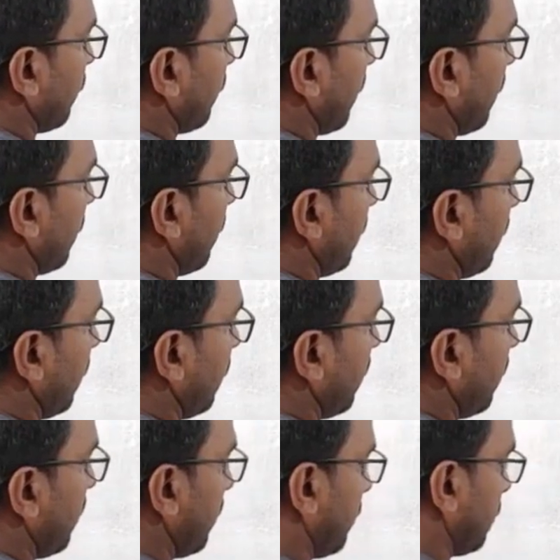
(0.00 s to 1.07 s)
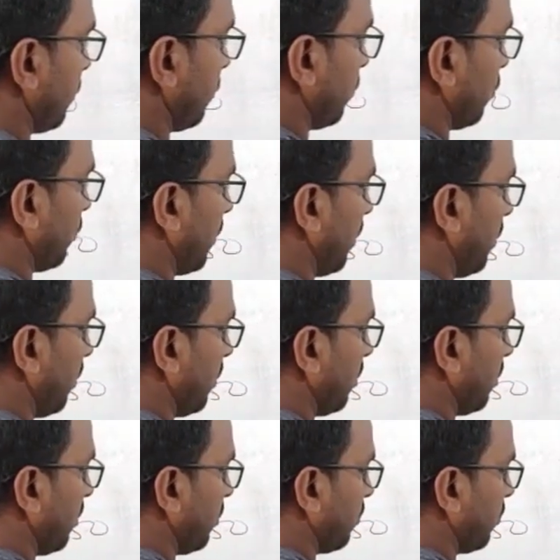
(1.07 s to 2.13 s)
500. So total
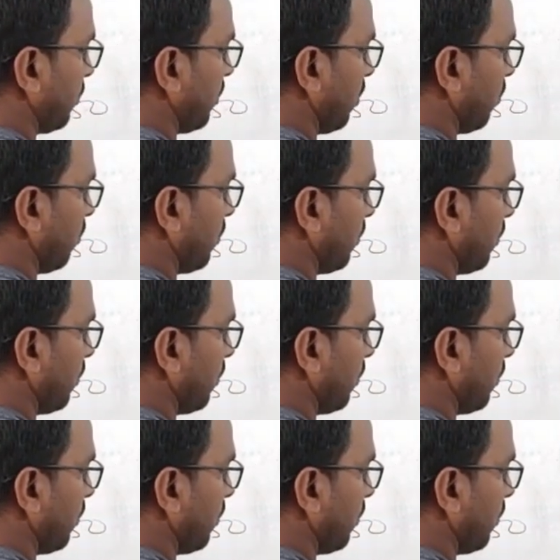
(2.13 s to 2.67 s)
will